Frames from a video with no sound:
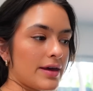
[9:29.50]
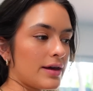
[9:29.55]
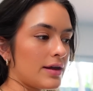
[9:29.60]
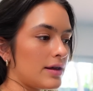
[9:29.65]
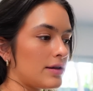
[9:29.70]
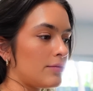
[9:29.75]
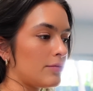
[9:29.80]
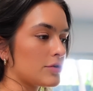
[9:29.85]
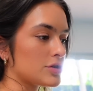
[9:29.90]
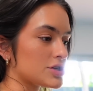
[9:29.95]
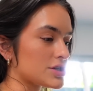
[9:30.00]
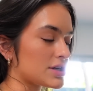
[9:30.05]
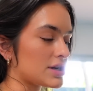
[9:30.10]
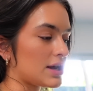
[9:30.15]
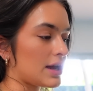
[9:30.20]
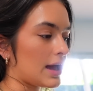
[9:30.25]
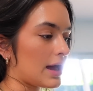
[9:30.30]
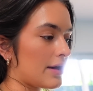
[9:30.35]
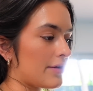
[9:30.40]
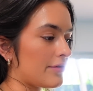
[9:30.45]
then we're just gonna
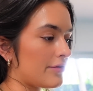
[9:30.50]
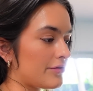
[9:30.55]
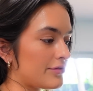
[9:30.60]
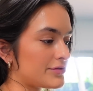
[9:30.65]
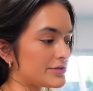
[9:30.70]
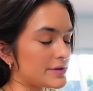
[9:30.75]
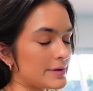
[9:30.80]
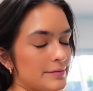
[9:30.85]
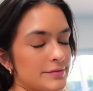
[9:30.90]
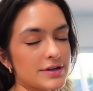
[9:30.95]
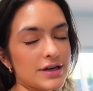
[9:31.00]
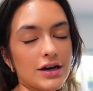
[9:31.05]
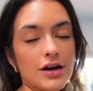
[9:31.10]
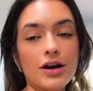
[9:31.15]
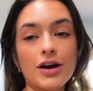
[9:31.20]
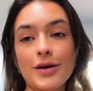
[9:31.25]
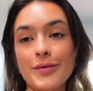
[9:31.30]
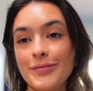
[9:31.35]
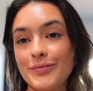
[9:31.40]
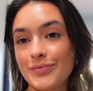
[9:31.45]
have some
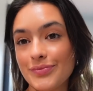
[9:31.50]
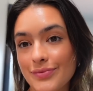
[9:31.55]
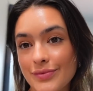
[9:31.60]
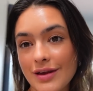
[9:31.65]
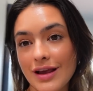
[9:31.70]
dinner